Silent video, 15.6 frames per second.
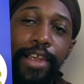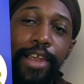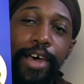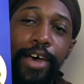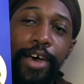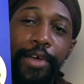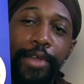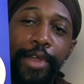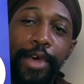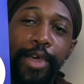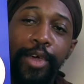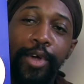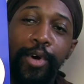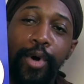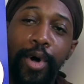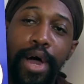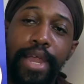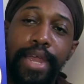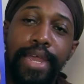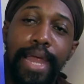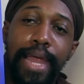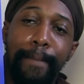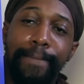learn your
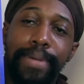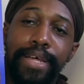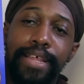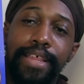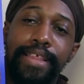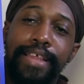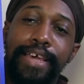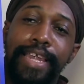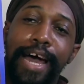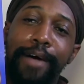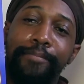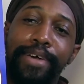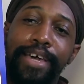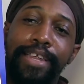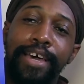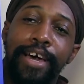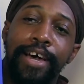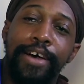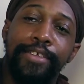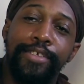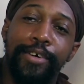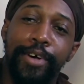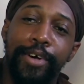numbers, you know what I mean?
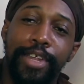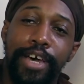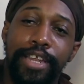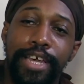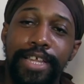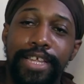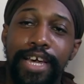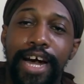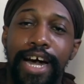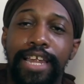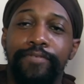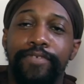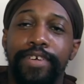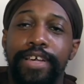So, these are the kind of